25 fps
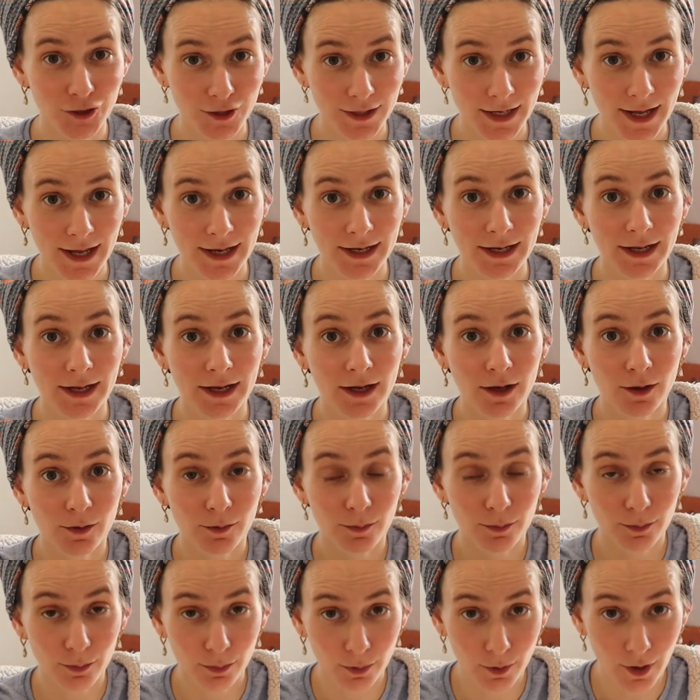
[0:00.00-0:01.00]
genetic
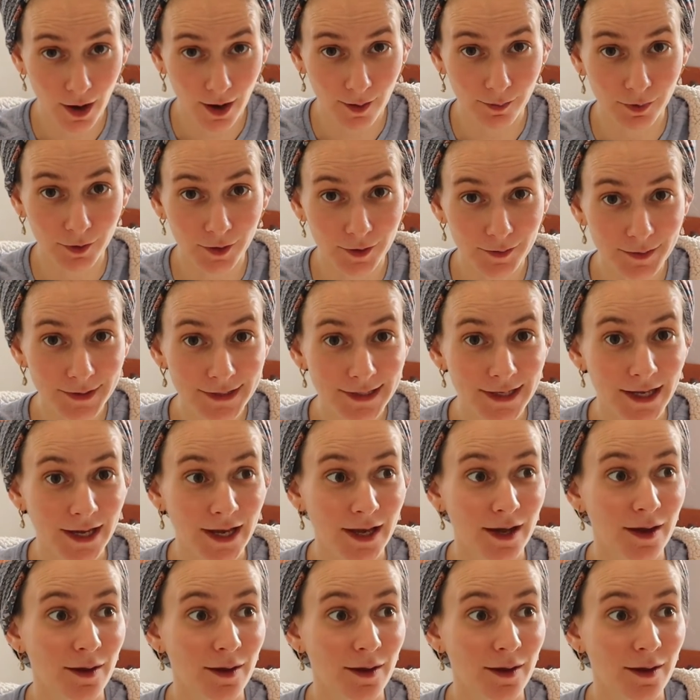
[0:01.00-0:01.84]
problems.